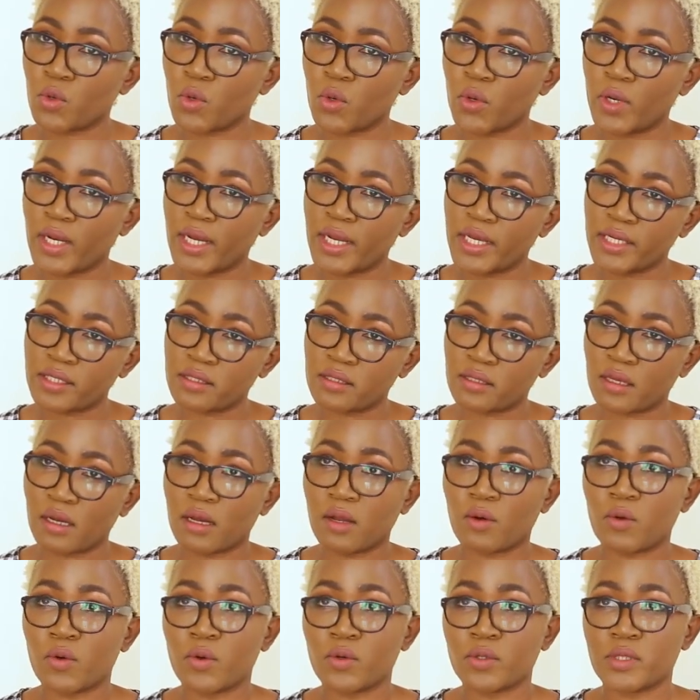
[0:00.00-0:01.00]
collect
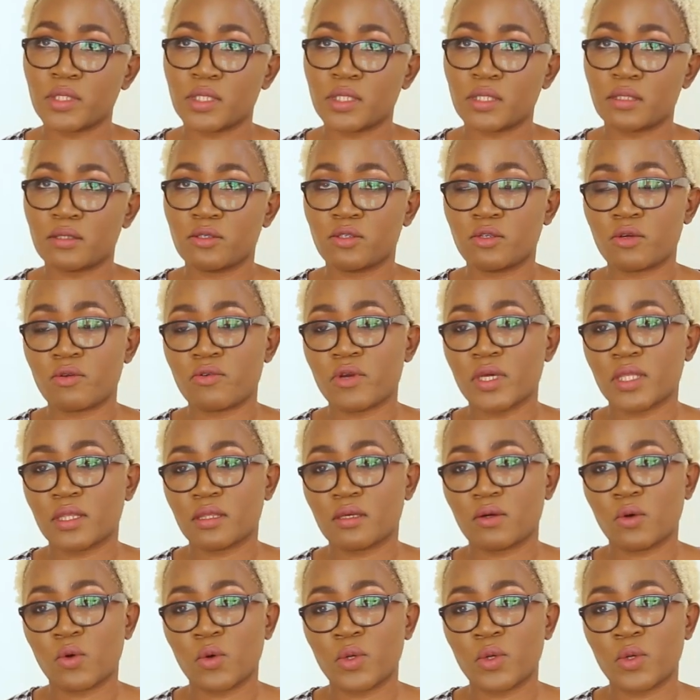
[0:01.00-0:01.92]
clothes during the